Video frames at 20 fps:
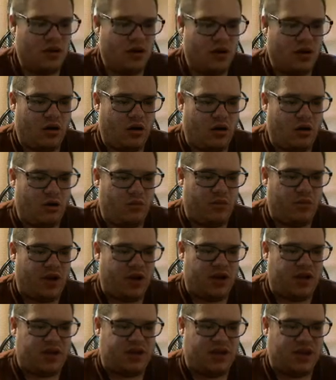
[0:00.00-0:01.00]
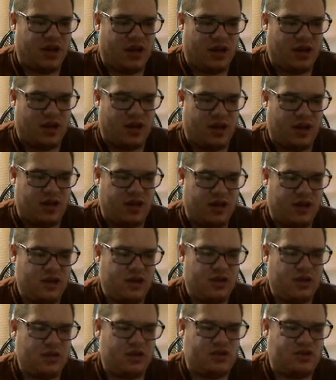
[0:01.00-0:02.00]
Oh my god.
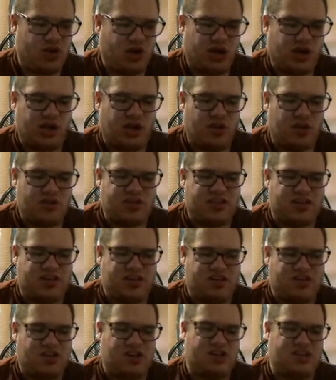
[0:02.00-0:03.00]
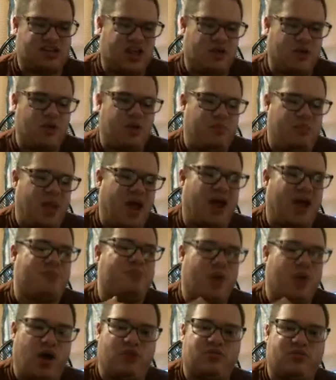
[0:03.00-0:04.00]
The door closed, and as soon as I went back,
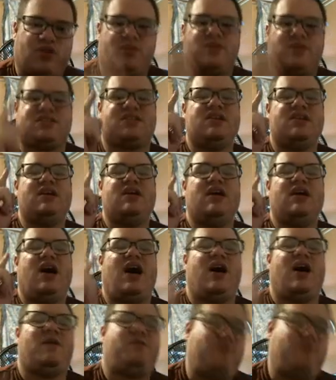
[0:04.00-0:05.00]
boom, there was a